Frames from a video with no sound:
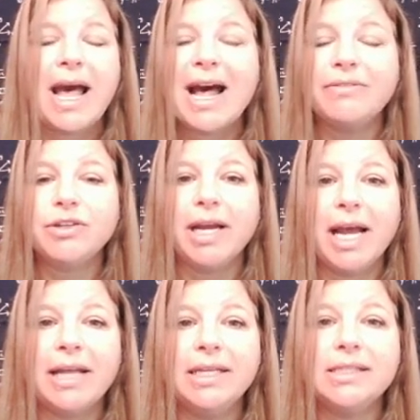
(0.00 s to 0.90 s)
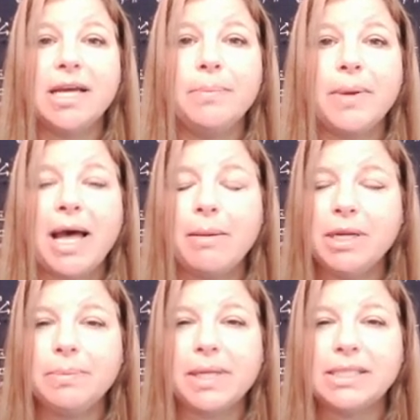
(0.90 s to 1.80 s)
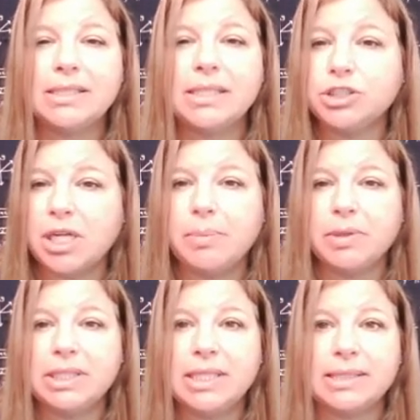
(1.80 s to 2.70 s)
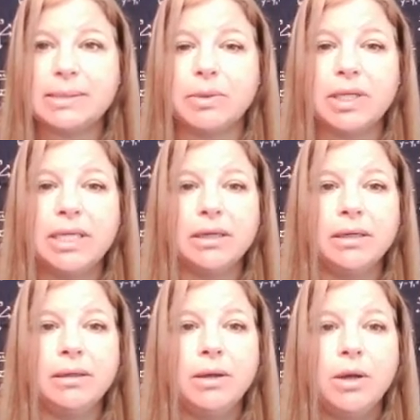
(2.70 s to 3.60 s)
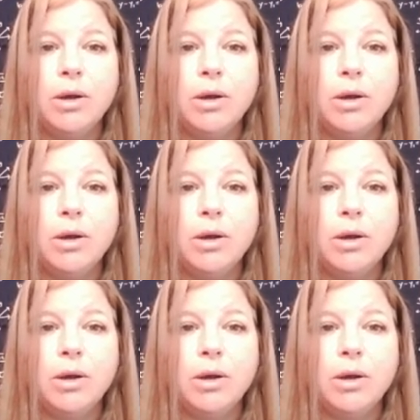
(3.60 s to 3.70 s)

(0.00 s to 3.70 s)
After I add these up, how many places in should I put the decimal here?